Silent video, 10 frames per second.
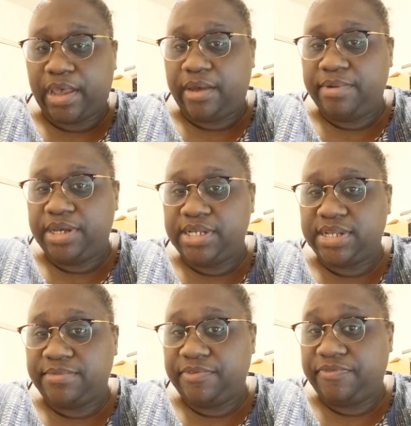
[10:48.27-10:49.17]
All
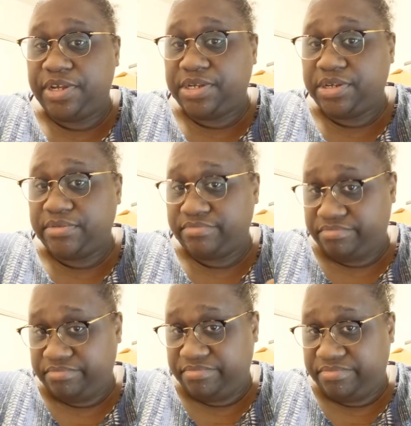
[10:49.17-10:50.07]
because I'm deficient
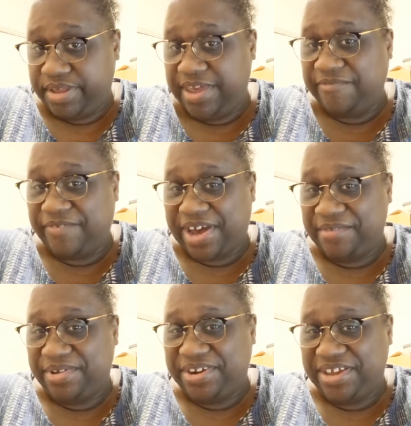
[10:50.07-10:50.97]
in
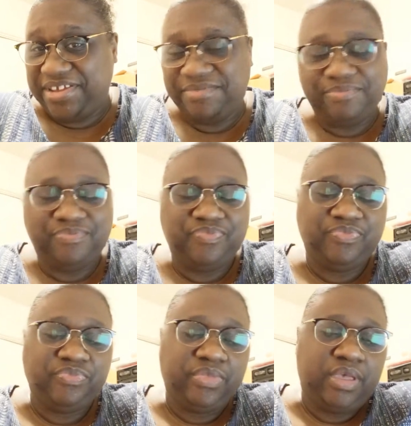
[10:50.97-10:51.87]
vitamin D.
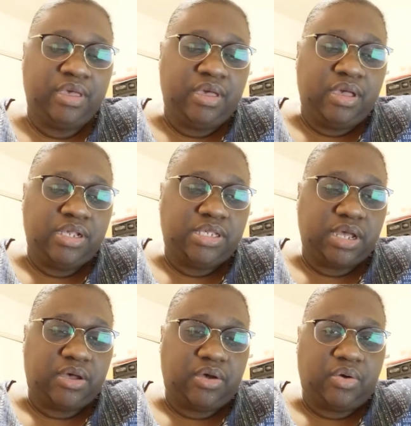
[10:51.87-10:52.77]

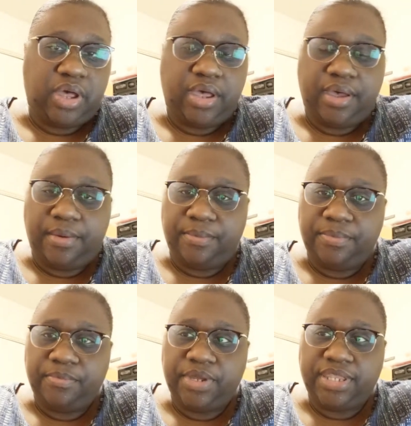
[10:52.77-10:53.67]

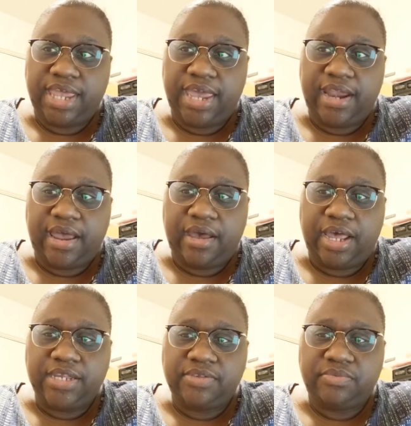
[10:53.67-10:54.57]
So, with that,
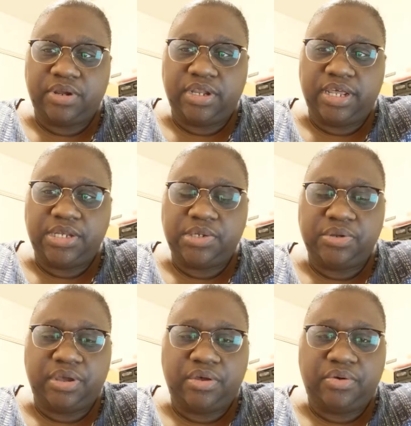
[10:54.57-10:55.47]
I just want to let
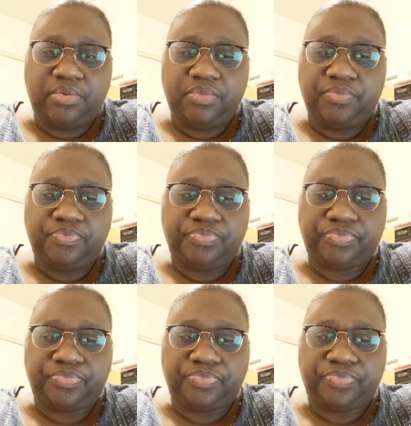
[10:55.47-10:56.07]
you know,